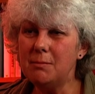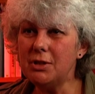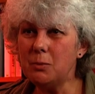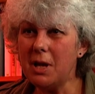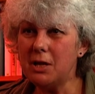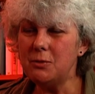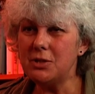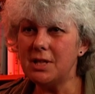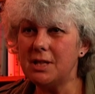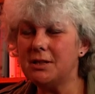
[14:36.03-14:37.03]
but the way you
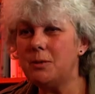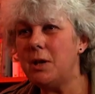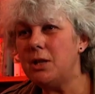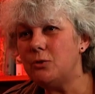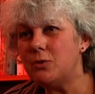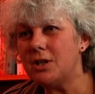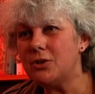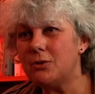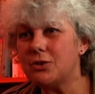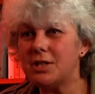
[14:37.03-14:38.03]
sit, the way you
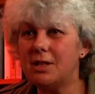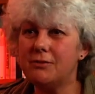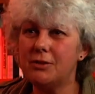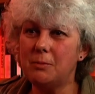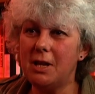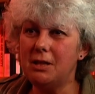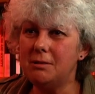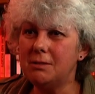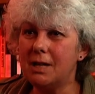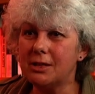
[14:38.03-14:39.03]
dress yourself, the way
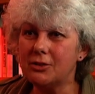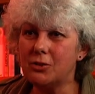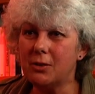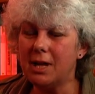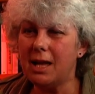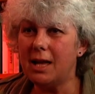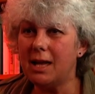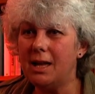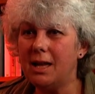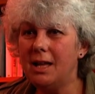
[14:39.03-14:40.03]
you cut your
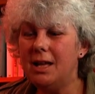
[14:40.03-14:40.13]
hair,